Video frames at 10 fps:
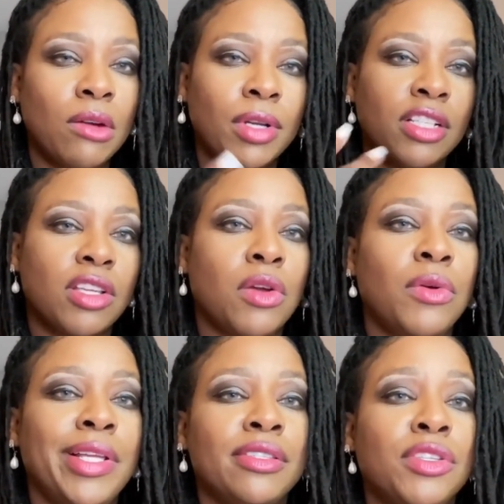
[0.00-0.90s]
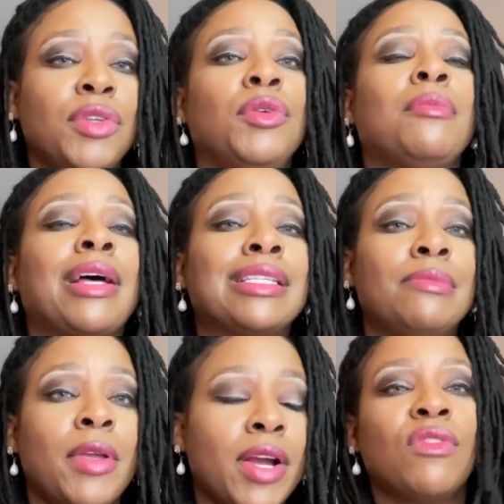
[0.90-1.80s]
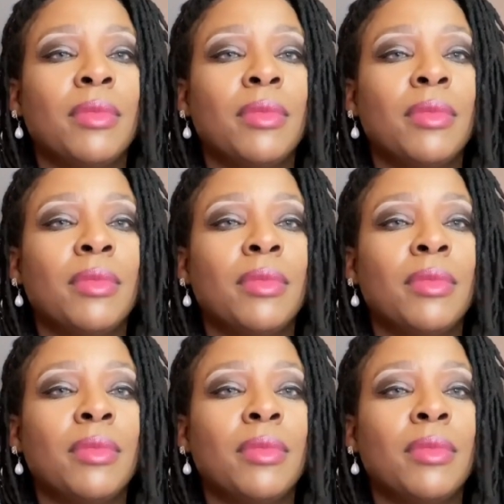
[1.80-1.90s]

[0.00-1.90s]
I wanted to go into my spirit.